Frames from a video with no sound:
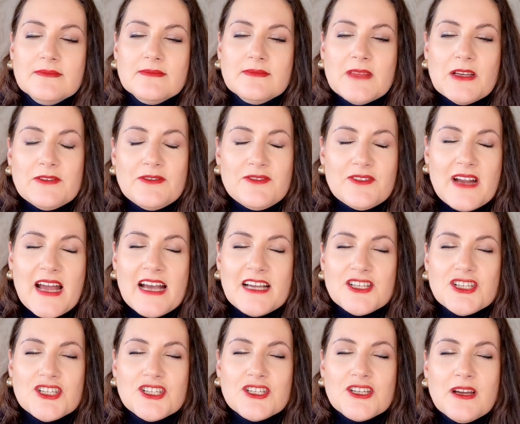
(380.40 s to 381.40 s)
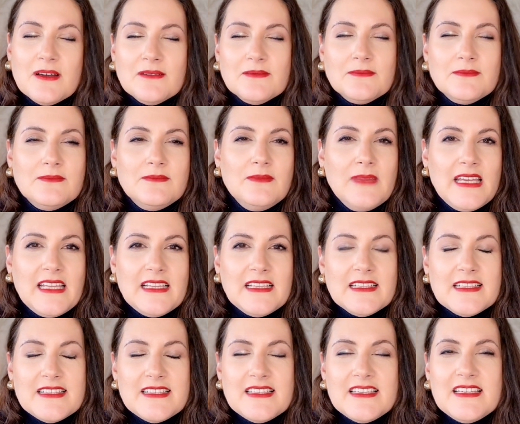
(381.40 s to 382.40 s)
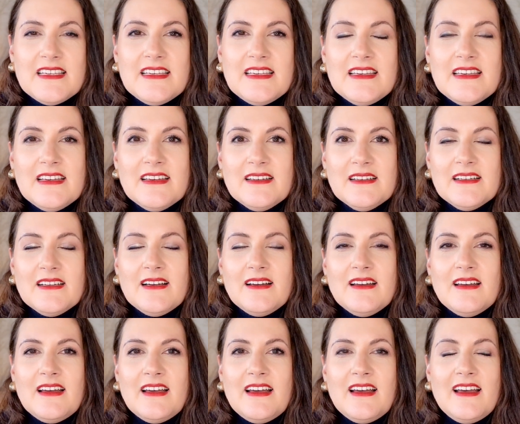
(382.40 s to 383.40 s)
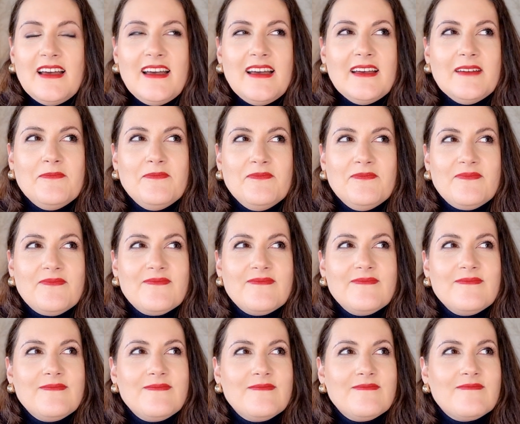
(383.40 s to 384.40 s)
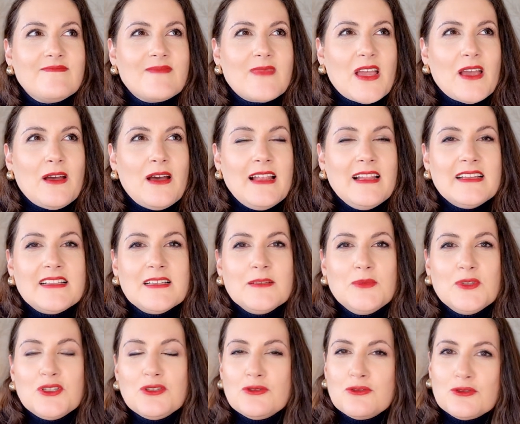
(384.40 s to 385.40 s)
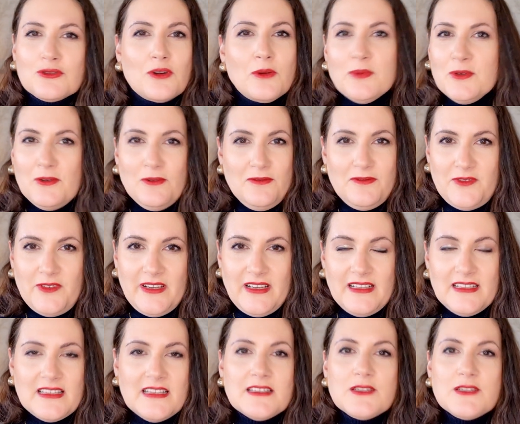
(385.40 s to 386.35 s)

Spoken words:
fresh, minty, a little bit tropical fragrance.